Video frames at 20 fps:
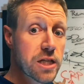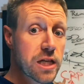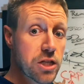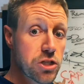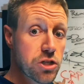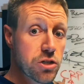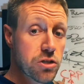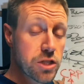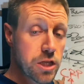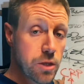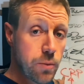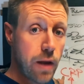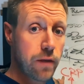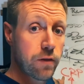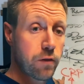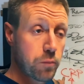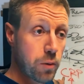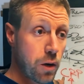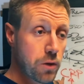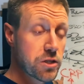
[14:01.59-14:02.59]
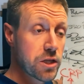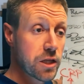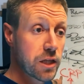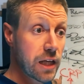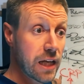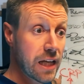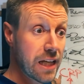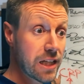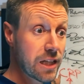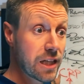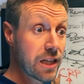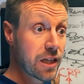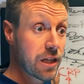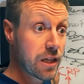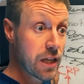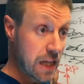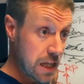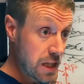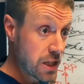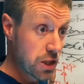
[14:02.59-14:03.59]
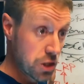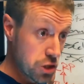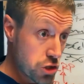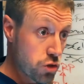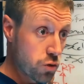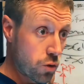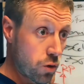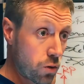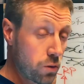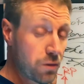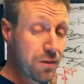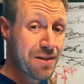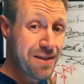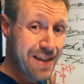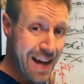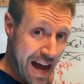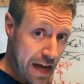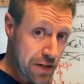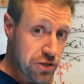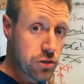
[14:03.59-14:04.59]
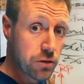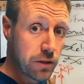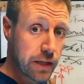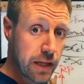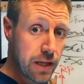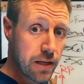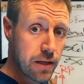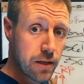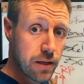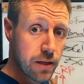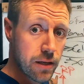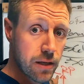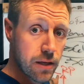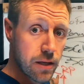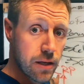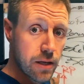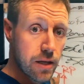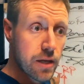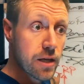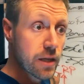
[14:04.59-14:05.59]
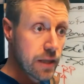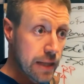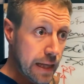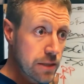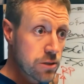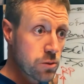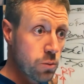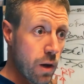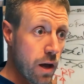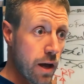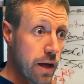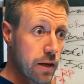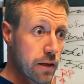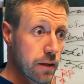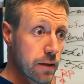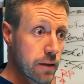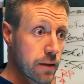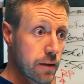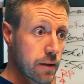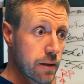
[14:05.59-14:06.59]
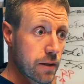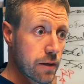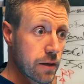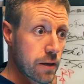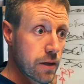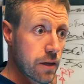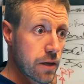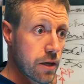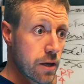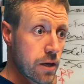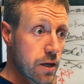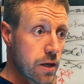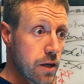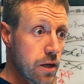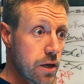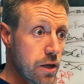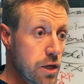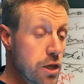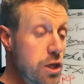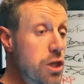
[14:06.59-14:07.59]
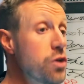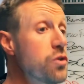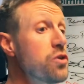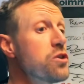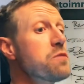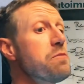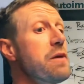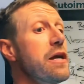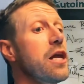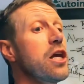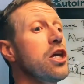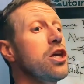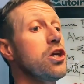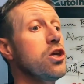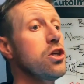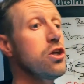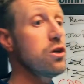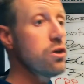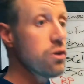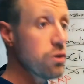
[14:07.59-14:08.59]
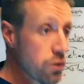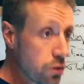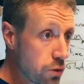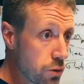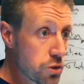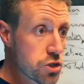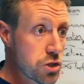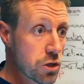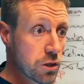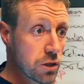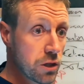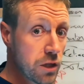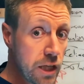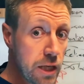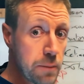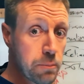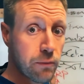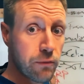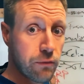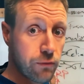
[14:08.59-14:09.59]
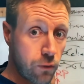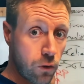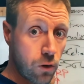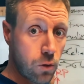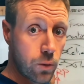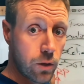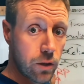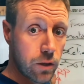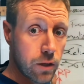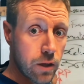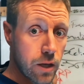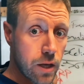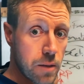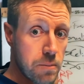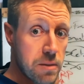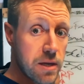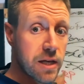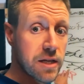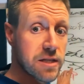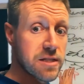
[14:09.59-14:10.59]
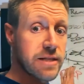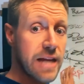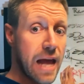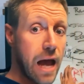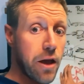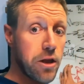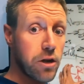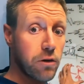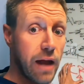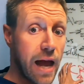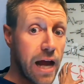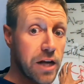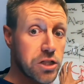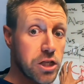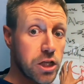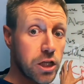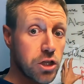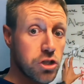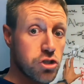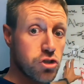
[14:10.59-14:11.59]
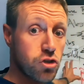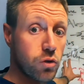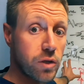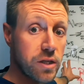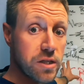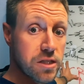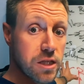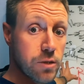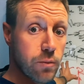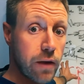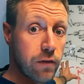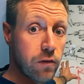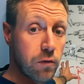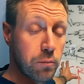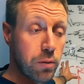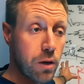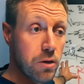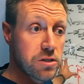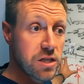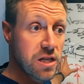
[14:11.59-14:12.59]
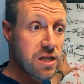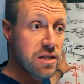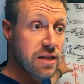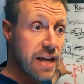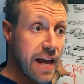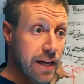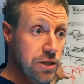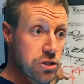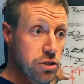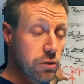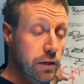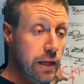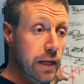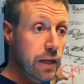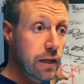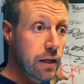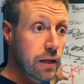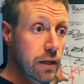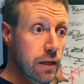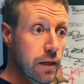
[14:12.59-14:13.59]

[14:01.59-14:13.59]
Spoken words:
get your C-reactive protein in control naturally, guess what? You just made a huge leap forward, because now you're actually controlling C-reactive protein naturally,